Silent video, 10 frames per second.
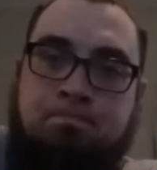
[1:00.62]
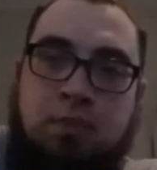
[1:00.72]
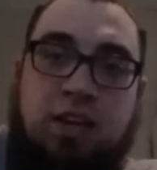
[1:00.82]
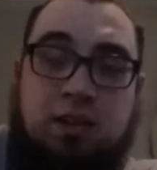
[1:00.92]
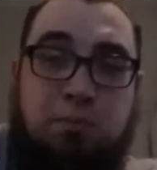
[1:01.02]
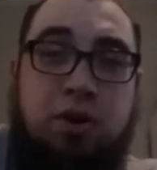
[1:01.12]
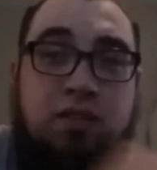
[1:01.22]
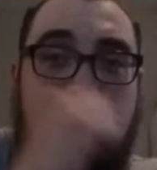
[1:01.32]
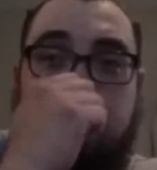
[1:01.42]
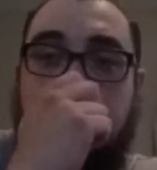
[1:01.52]
Like I said,
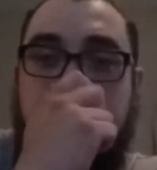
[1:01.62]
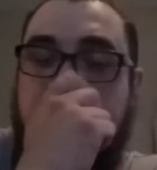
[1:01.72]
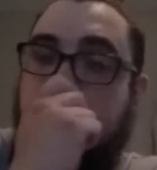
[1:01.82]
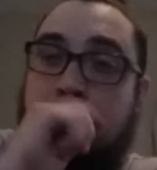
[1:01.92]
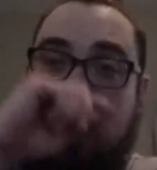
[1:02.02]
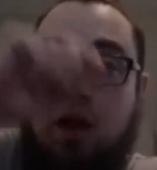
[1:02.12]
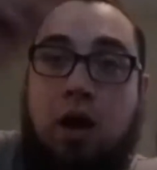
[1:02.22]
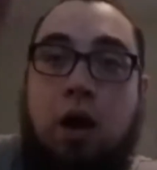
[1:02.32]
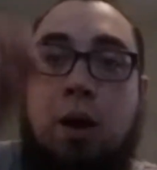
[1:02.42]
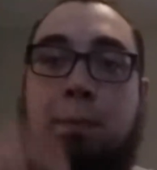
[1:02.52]
pretty typical,
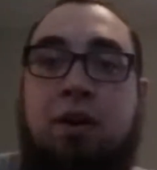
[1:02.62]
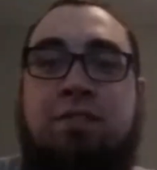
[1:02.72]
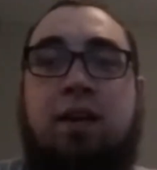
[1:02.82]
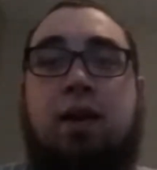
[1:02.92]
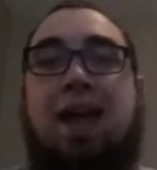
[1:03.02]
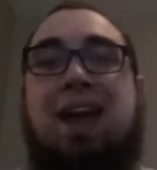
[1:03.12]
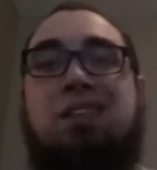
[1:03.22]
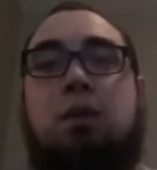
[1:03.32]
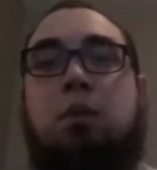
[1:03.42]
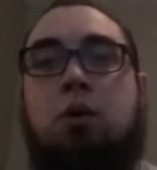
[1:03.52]
but a very
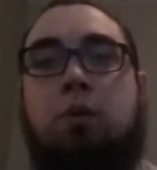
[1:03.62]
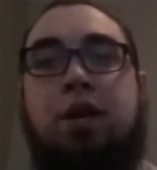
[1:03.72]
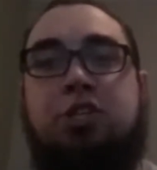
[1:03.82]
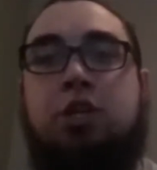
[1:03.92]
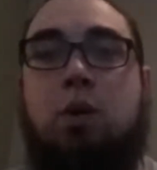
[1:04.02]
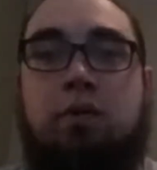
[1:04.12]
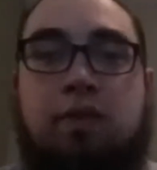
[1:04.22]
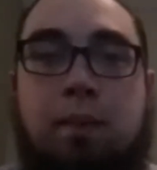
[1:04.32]
atypical ratio of